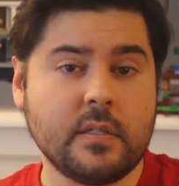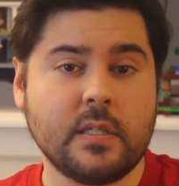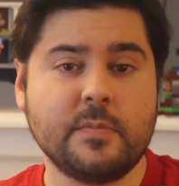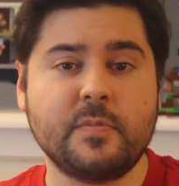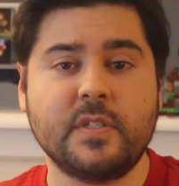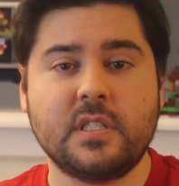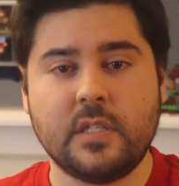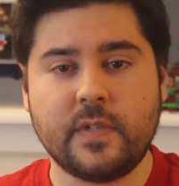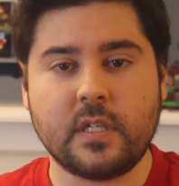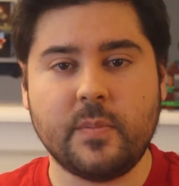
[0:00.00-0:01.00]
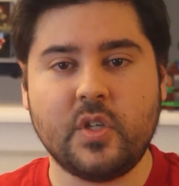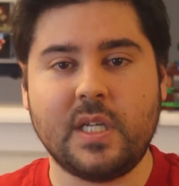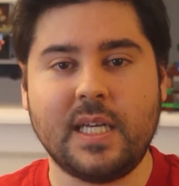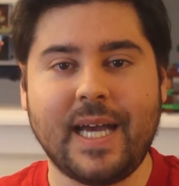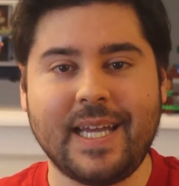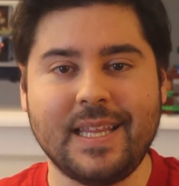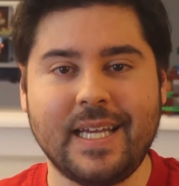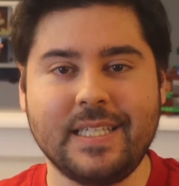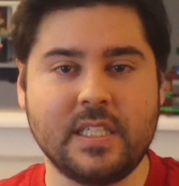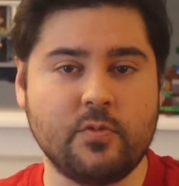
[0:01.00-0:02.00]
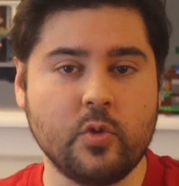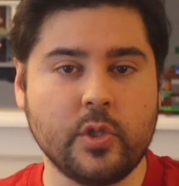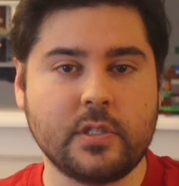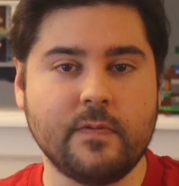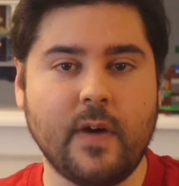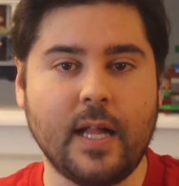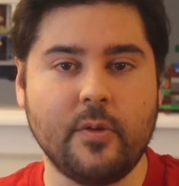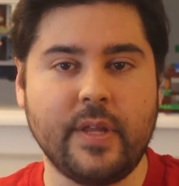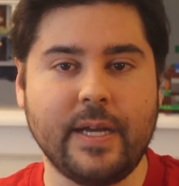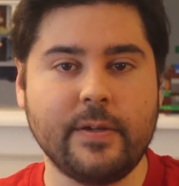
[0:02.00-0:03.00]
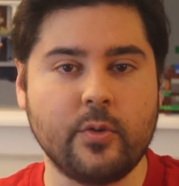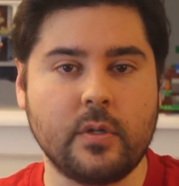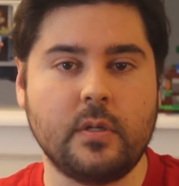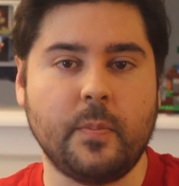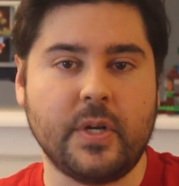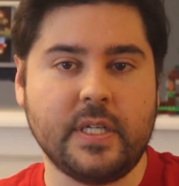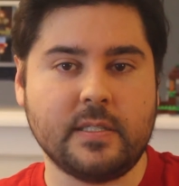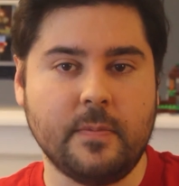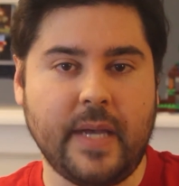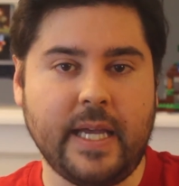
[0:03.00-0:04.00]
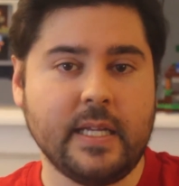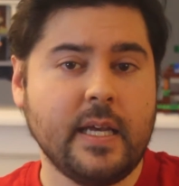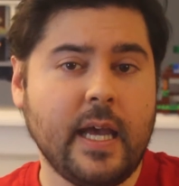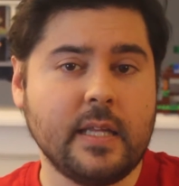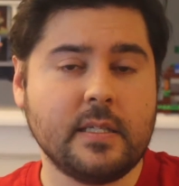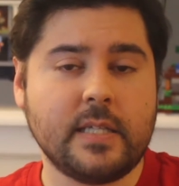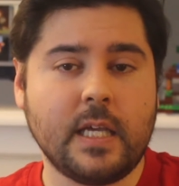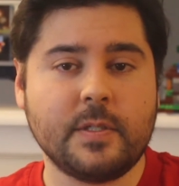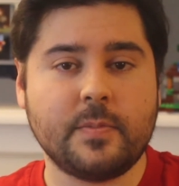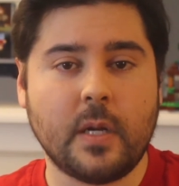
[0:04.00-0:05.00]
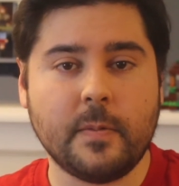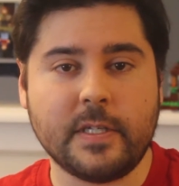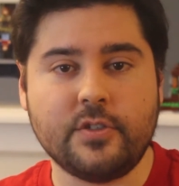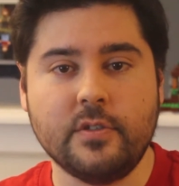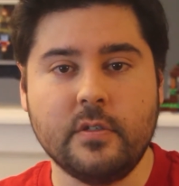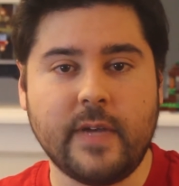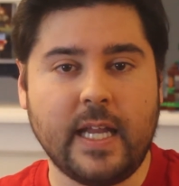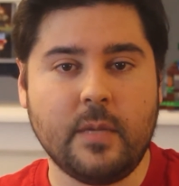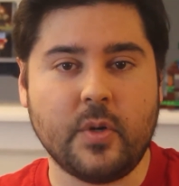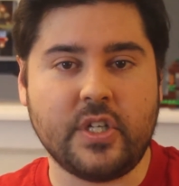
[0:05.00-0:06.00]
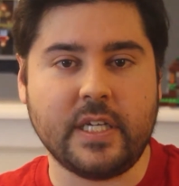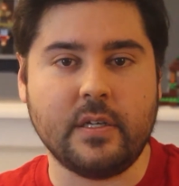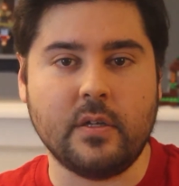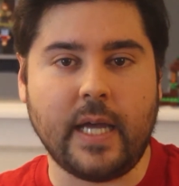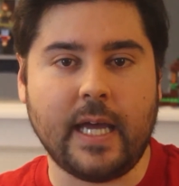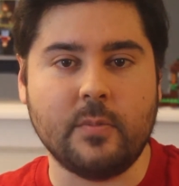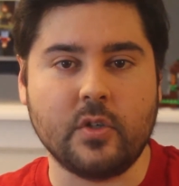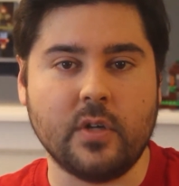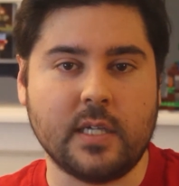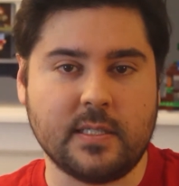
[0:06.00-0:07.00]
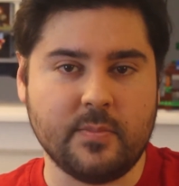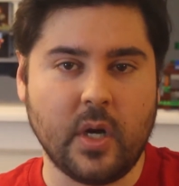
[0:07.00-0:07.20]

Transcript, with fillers: some specific community guidelines and rules to follow there in order to participate, and the same is probably true of any particular Animal Crossing